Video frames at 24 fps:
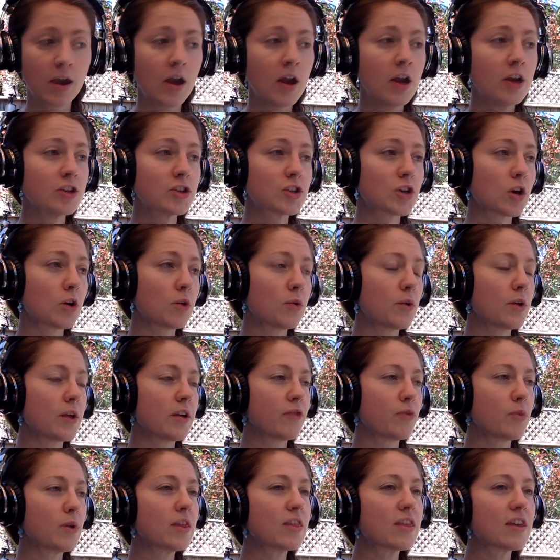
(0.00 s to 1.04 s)
So if
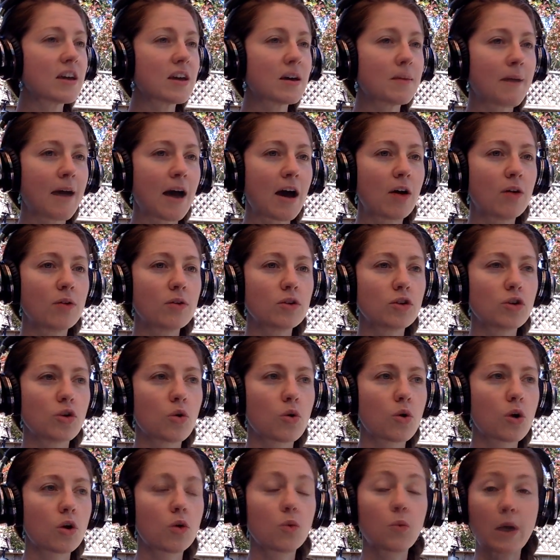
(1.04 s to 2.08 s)
we think about
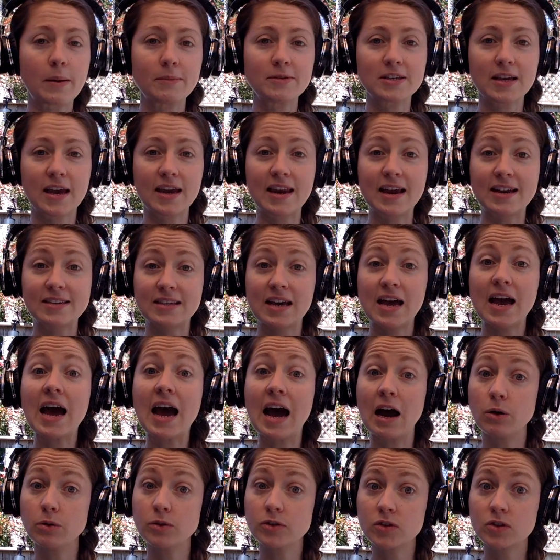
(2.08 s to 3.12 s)
your website as a
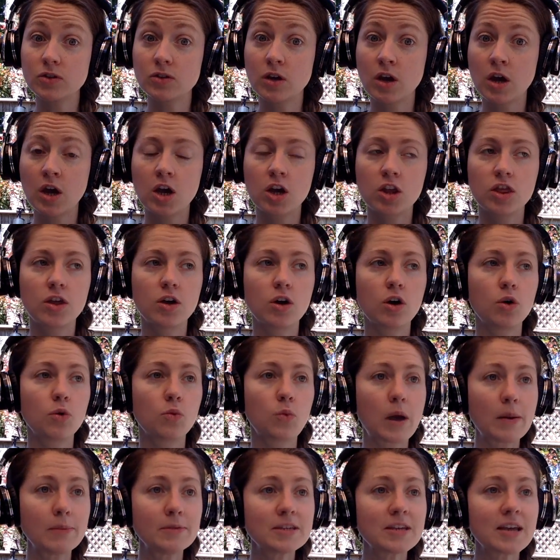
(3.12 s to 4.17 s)
house, the
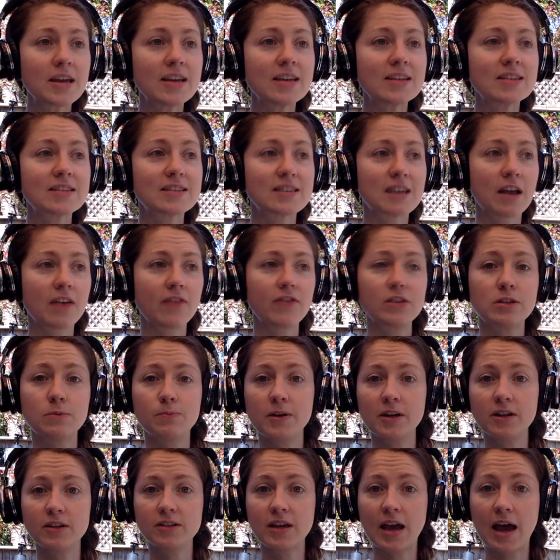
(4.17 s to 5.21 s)
website itself is
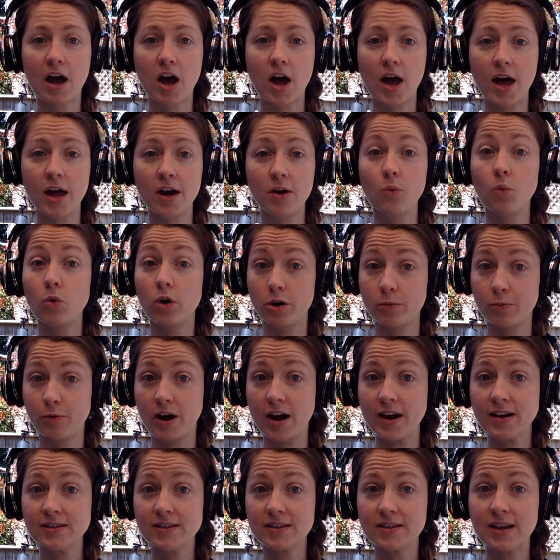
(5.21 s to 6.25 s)
built on
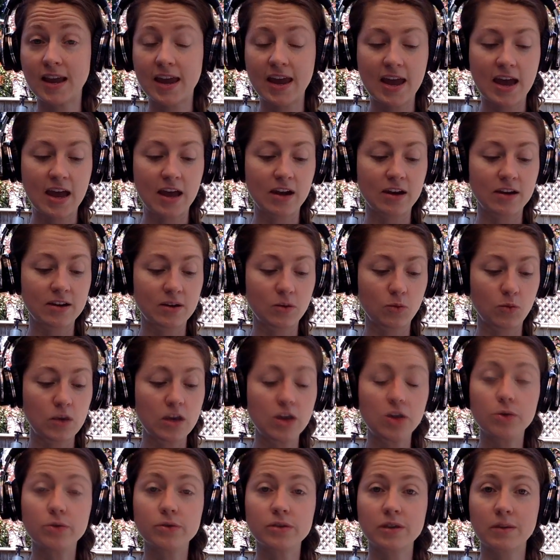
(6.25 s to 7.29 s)
WordPress, and we
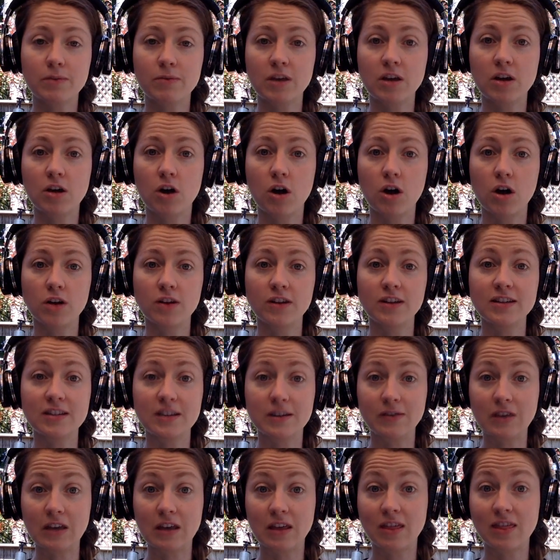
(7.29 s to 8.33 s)
use something called the
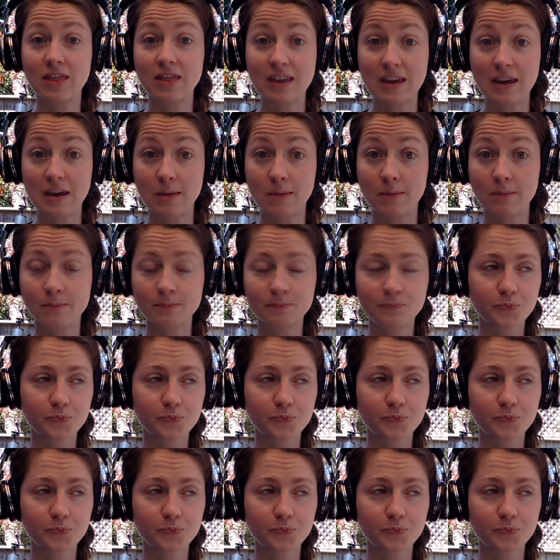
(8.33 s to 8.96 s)
Divi theme.